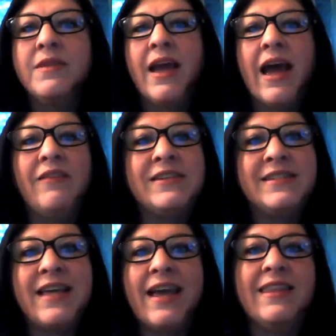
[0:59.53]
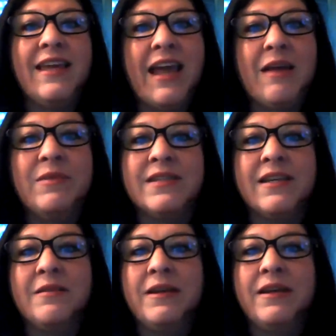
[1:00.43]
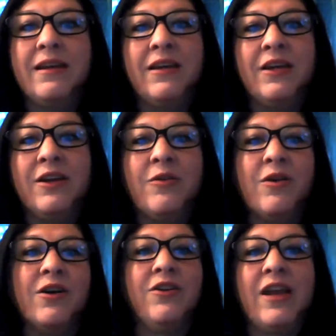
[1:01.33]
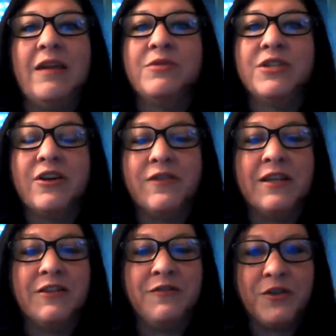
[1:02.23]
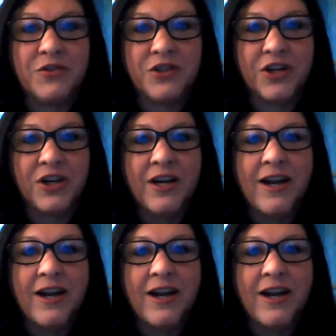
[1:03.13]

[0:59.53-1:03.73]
have a say in the game that's going to be, on your game shelf in the future.